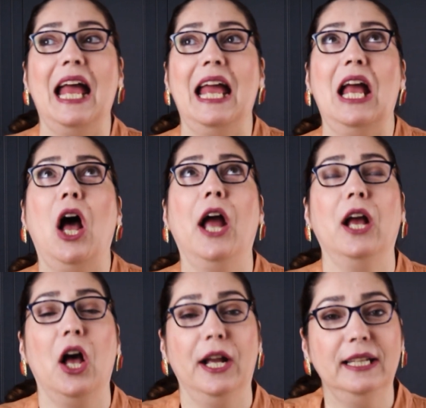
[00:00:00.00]
I
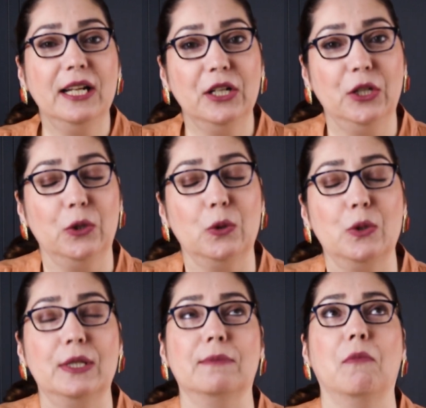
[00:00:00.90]
either
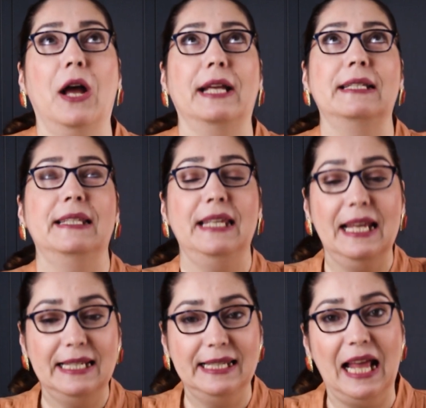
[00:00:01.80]
use my
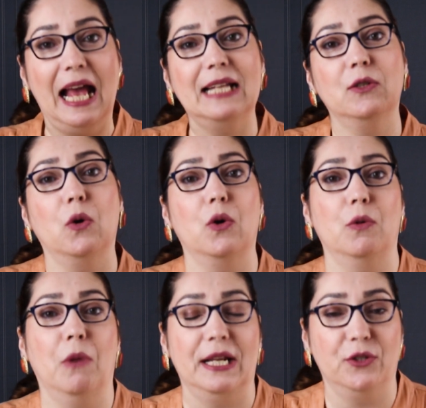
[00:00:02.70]
C-stand or
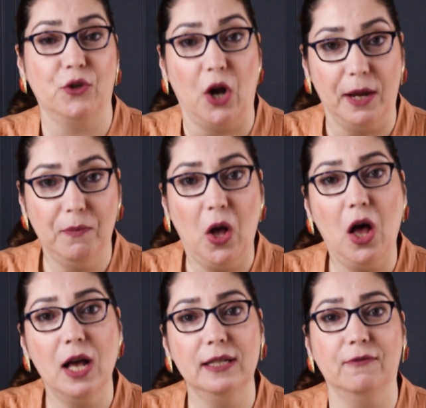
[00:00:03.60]
my
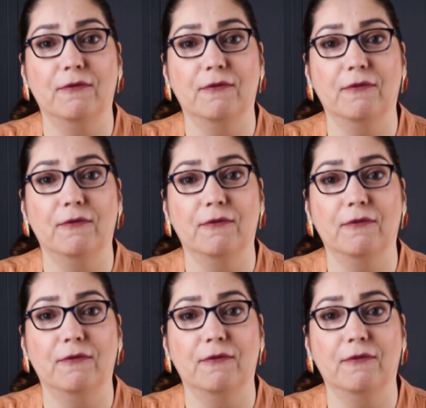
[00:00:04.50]
tripod